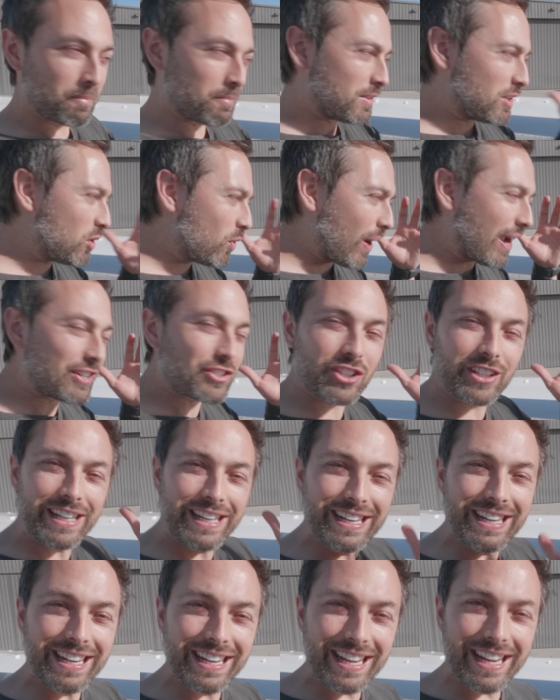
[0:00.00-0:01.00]
you actually
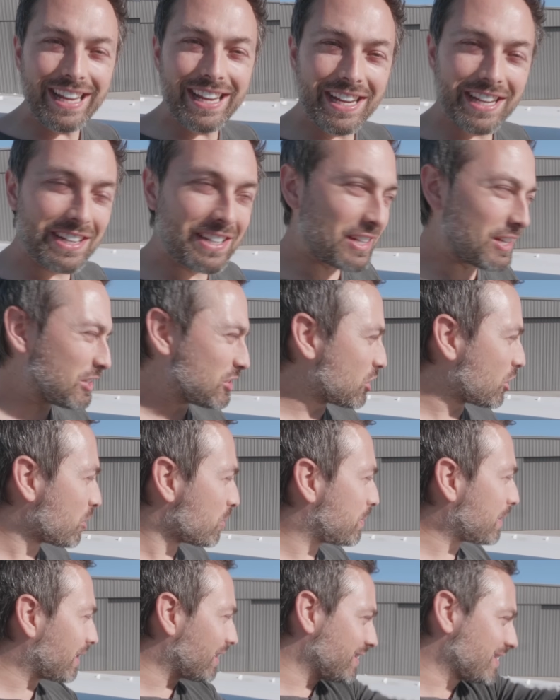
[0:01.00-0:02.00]
need
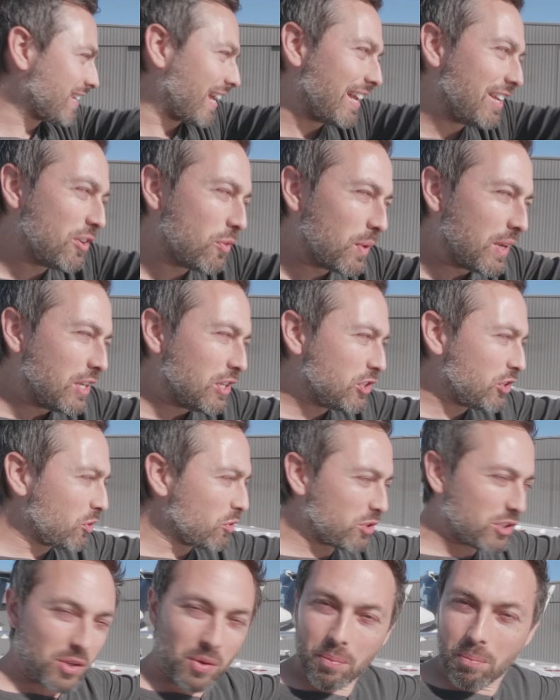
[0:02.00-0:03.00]
turbulence and you
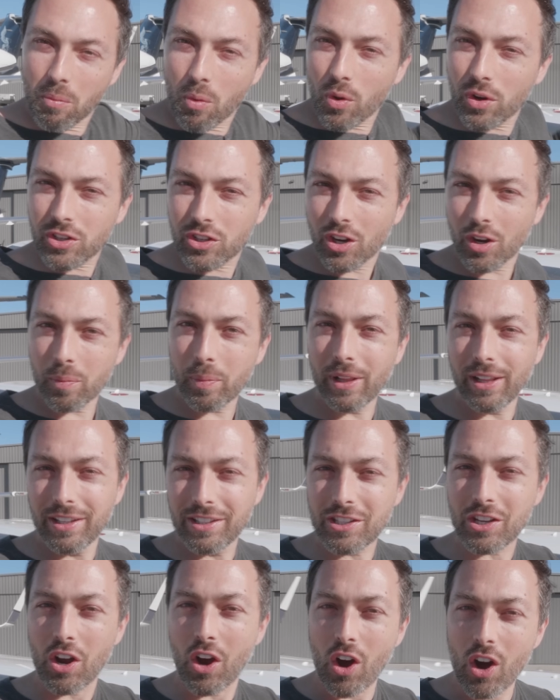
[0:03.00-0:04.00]
induce more
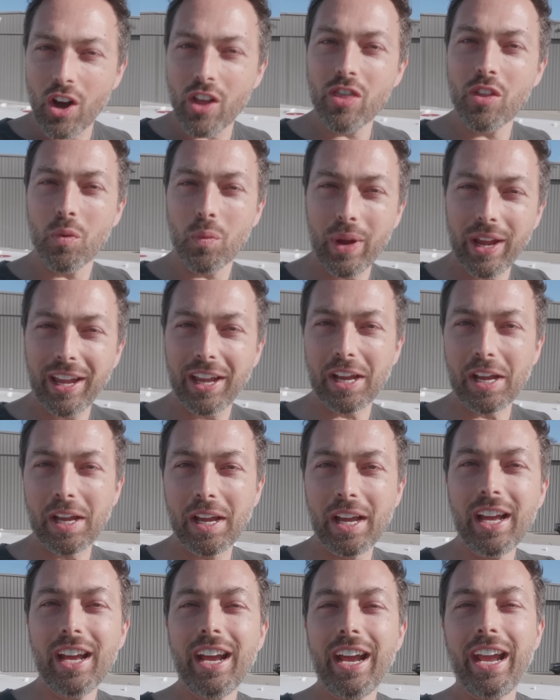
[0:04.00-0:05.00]
turbulence on the wing
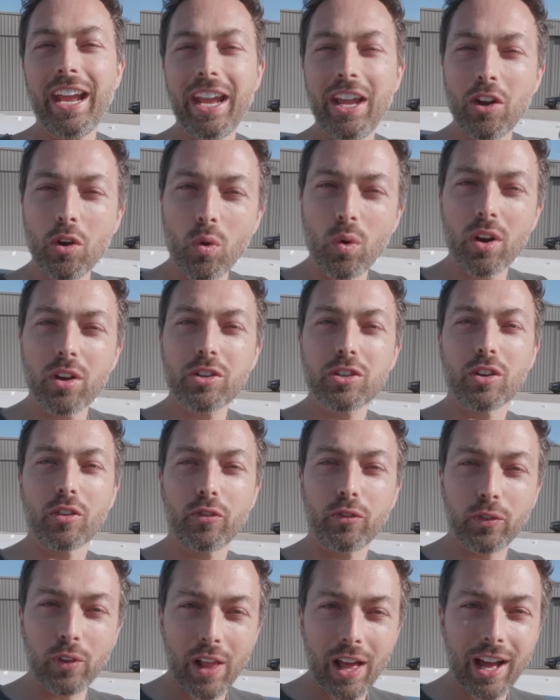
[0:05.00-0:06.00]
in order to
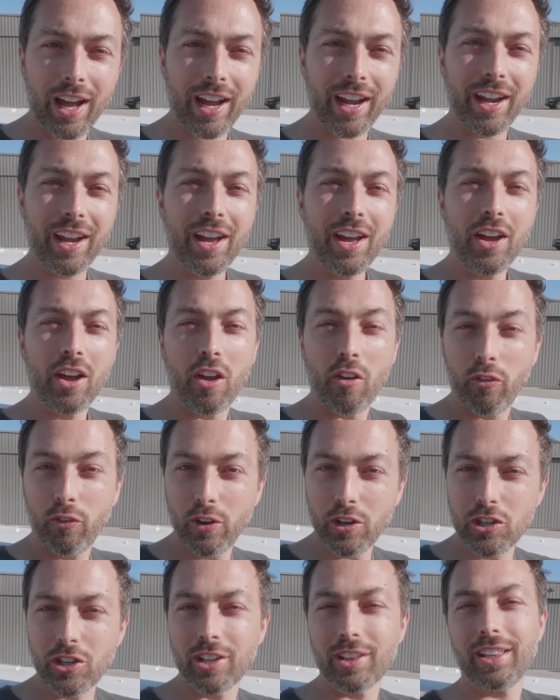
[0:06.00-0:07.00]
fly
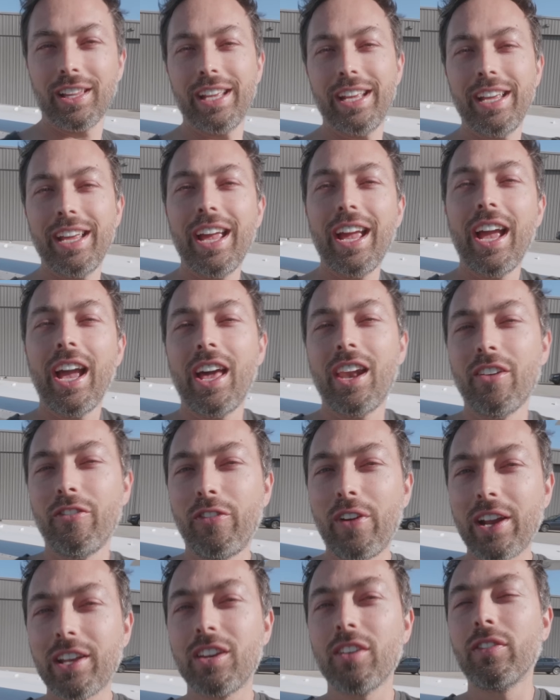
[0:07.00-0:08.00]
efficiently and
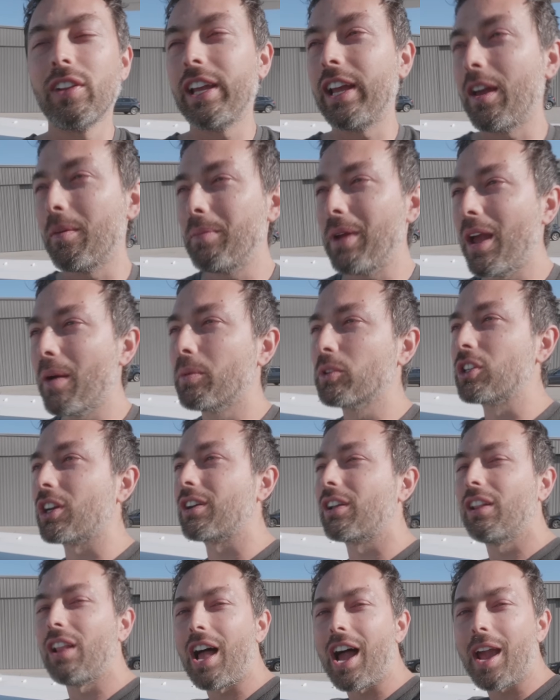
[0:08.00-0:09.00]
effectively and be able to
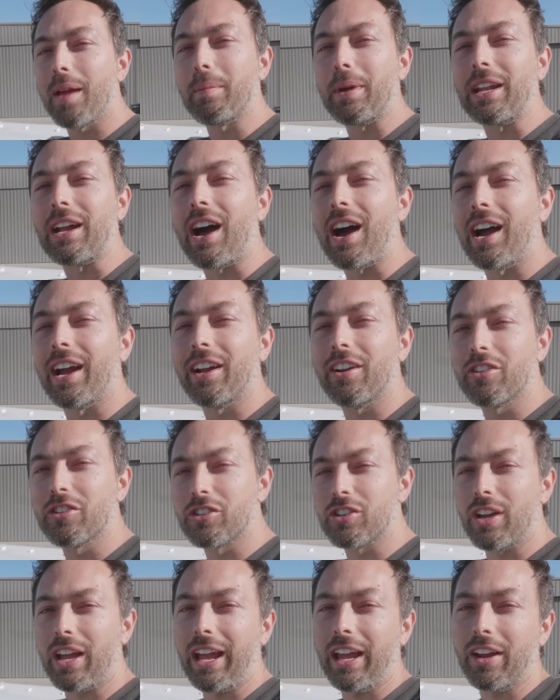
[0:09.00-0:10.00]
climb at higher
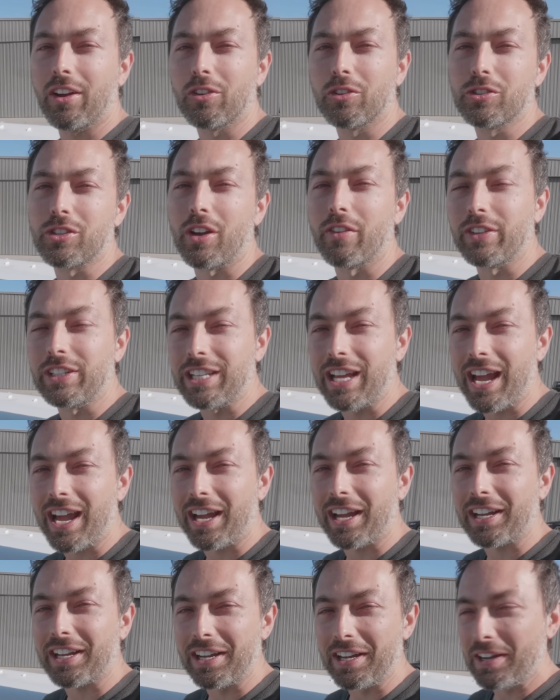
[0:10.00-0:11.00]
angles of
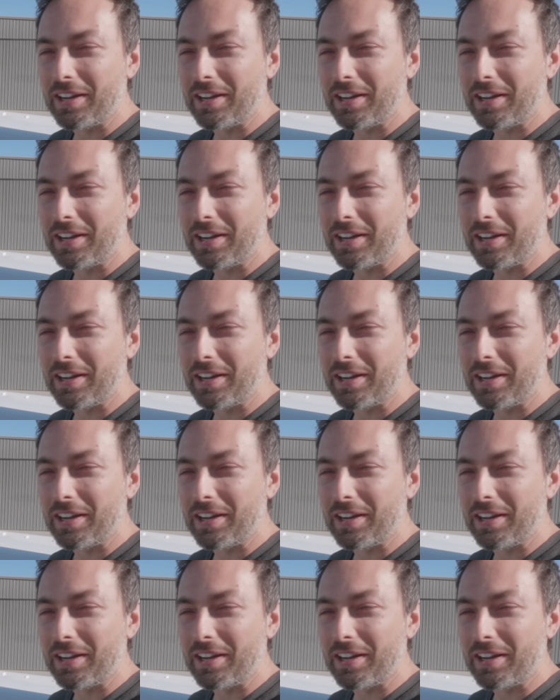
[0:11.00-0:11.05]
attack.